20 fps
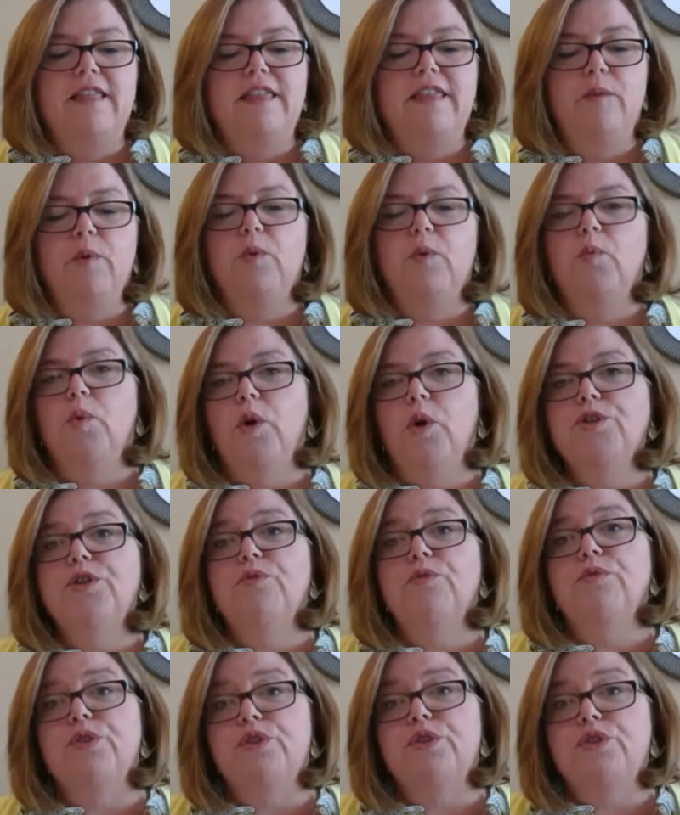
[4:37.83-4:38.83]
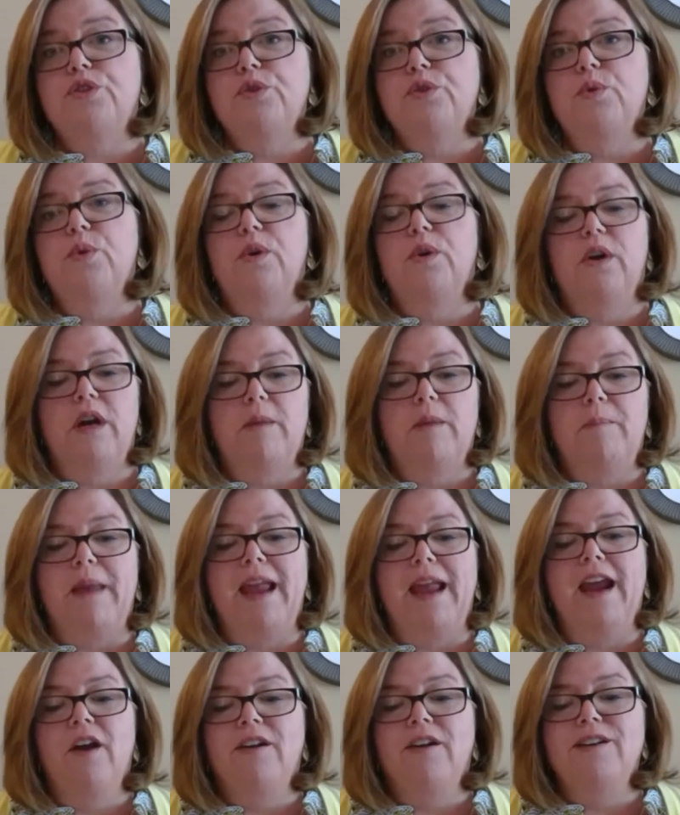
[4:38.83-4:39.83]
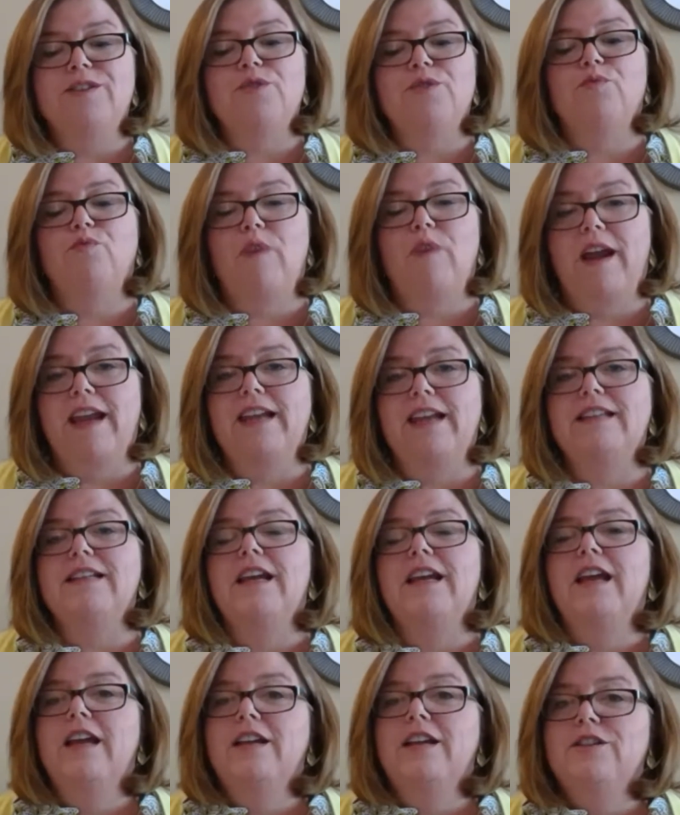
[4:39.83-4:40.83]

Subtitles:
that would work to restore a parent's right